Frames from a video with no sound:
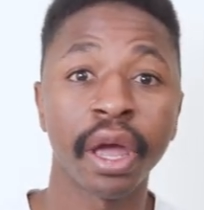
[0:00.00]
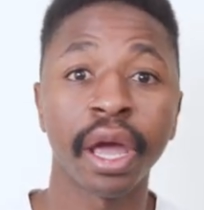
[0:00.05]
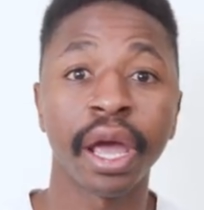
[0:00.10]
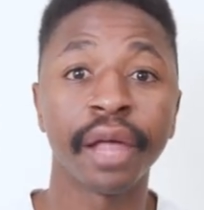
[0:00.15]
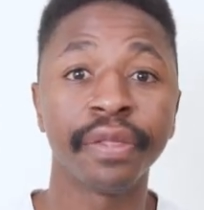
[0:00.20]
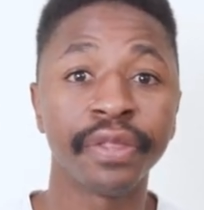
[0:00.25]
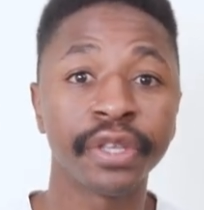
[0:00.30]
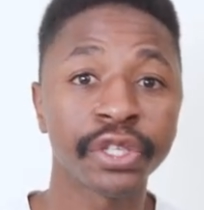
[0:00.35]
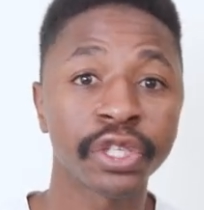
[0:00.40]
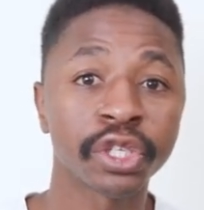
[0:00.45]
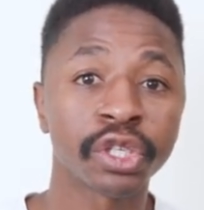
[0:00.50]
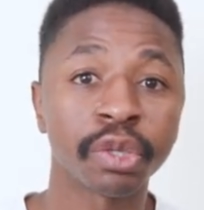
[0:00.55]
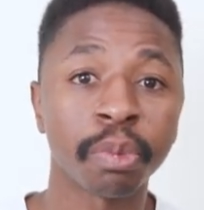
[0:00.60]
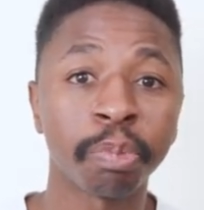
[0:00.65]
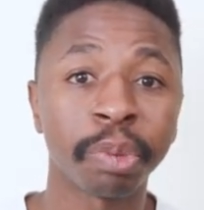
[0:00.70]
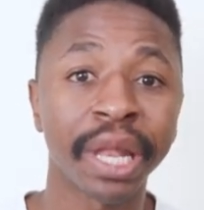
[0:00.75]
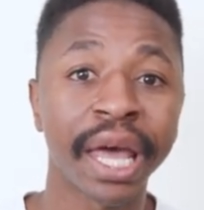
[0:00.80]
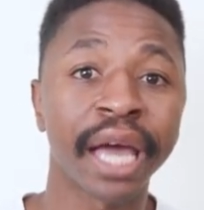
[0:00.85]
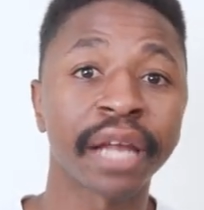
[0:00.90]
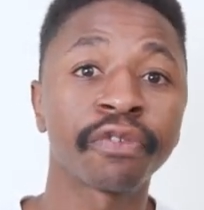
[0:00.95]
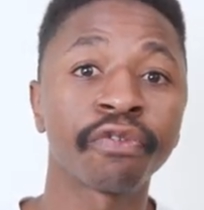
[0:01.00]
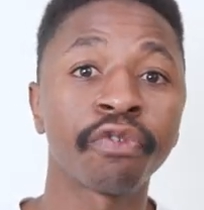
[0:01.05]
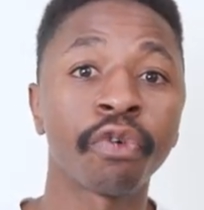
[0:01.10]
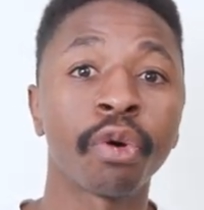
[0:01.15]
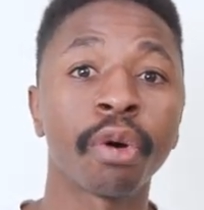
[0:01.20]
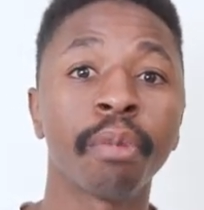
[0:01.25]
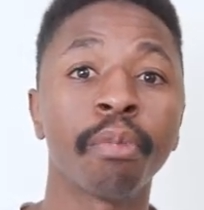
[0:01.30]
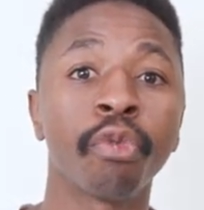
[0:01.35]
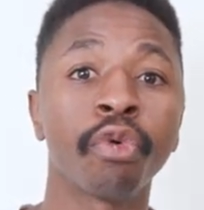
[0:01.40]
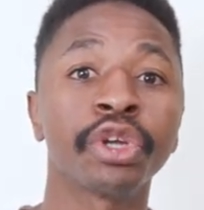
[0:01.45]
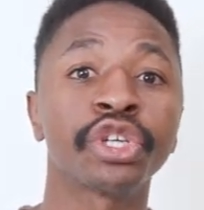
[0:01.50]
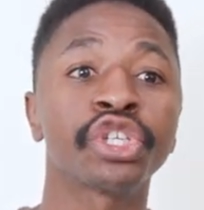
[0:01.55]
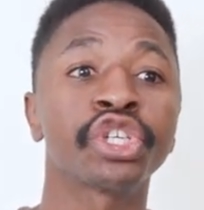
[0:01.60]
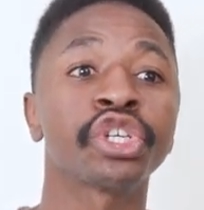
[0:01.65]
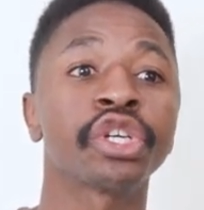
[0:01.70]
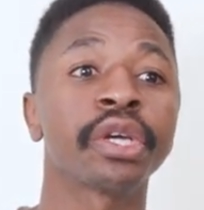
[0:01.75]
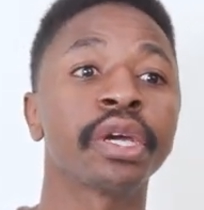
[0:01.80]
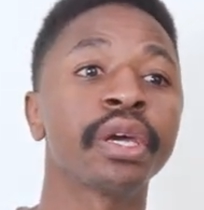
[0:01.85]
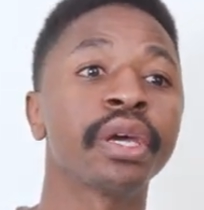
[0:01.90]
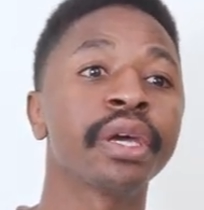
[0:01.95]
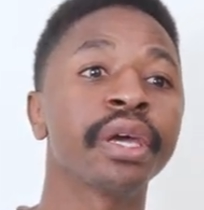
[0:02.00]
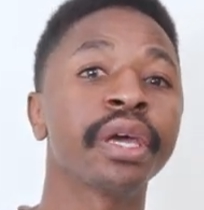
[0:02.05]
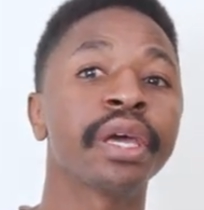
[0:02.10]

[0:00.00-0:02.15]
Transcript: And this is a platform which